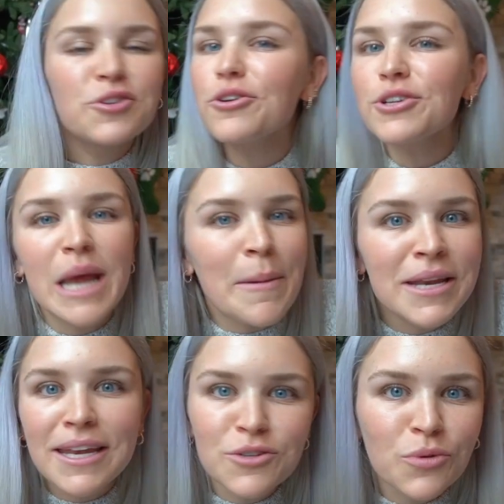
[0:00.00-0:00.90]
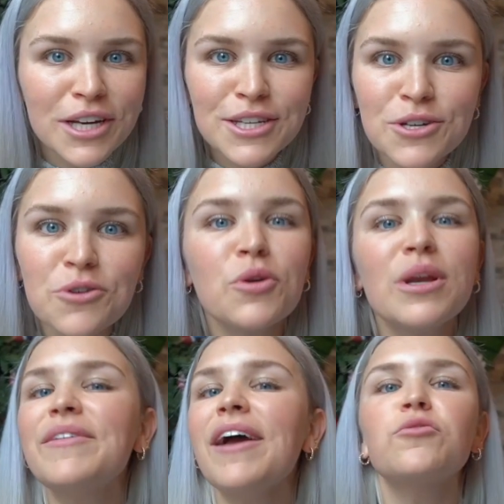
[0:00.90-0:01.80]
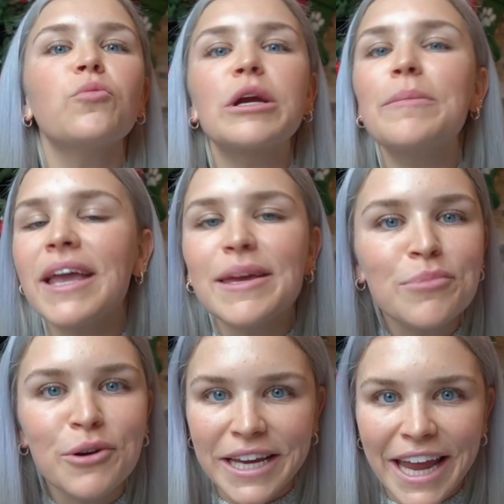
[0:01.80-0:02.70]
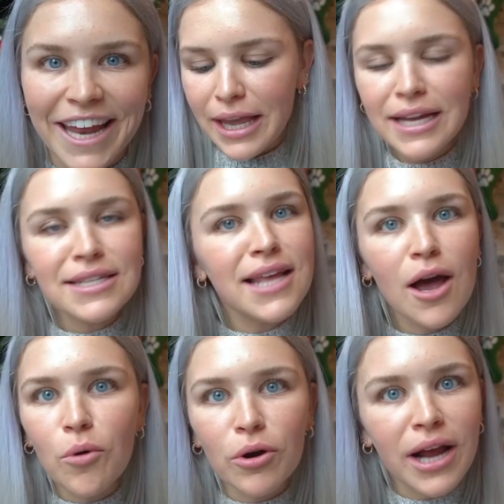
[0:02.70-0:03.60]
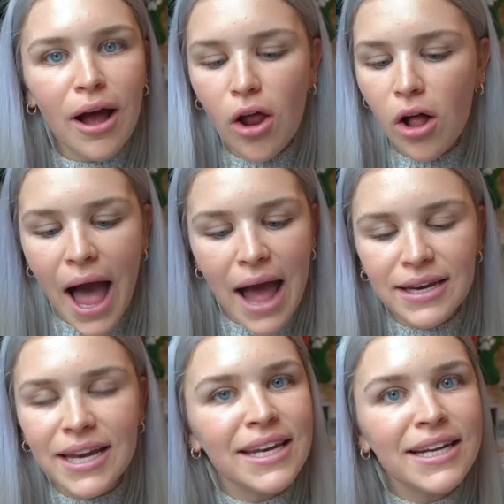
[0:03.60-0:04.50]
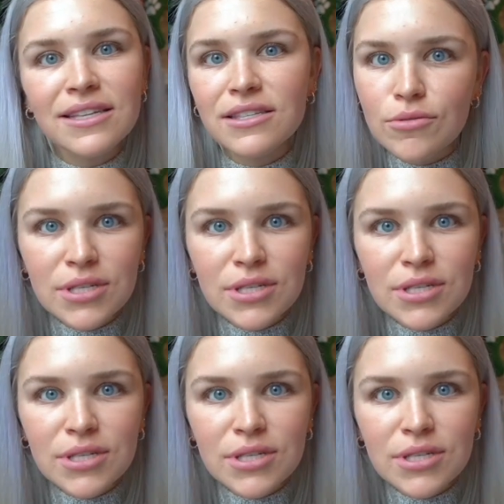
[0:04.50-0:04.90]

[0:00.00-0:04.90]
So you're stepping into 22, you don't even have to worry about inputting it. It gets that workout all added in, it gets those